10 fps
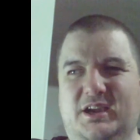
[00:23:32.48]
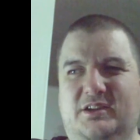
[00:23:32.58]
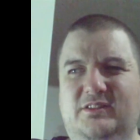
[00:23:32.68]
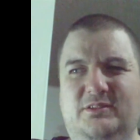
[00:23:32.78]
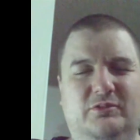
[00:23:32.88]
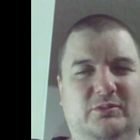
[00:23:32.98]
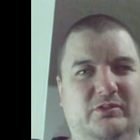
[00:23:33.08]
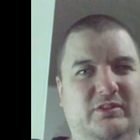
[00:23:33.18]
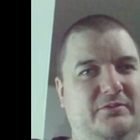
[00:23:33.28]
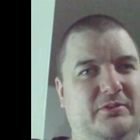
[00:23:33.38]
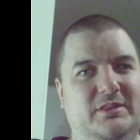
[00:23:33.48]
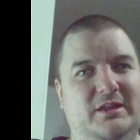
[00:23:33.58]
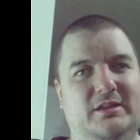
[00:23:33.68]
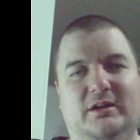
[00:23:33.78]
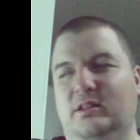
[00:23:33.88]
Yeah, because there was some stuff on
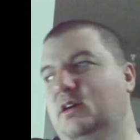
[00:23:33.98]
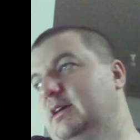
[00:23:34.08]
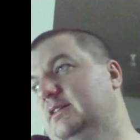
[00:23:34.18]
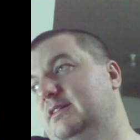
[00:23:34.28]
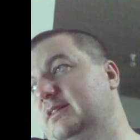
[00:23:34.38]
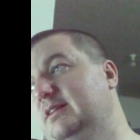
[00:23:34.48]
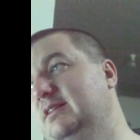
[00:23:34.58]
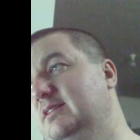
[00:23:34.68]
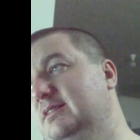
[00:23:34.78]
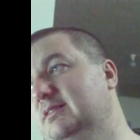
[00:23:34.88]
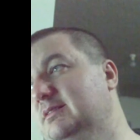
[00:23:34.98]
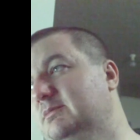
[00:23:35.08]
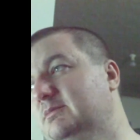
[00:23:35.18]
there that I liked, and